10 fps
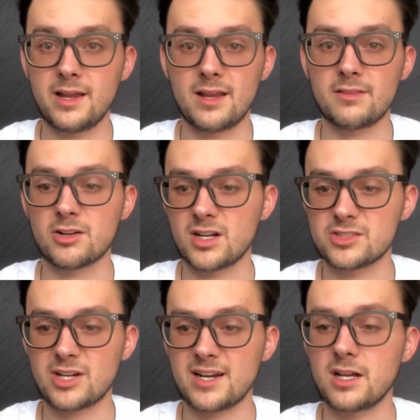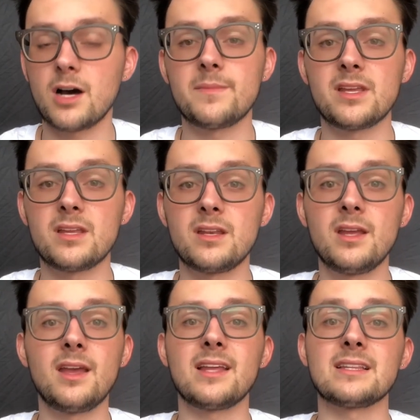and they're going to try to come in
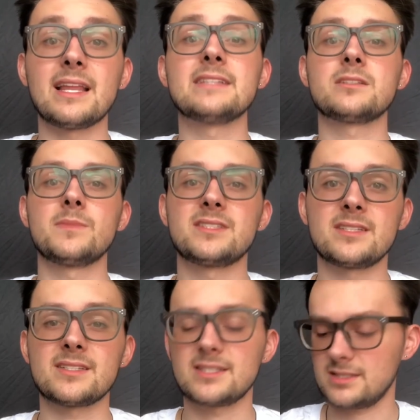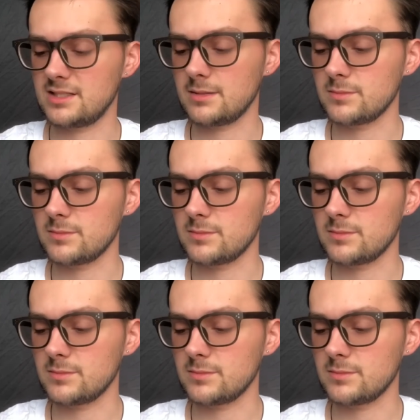and lend some assistance,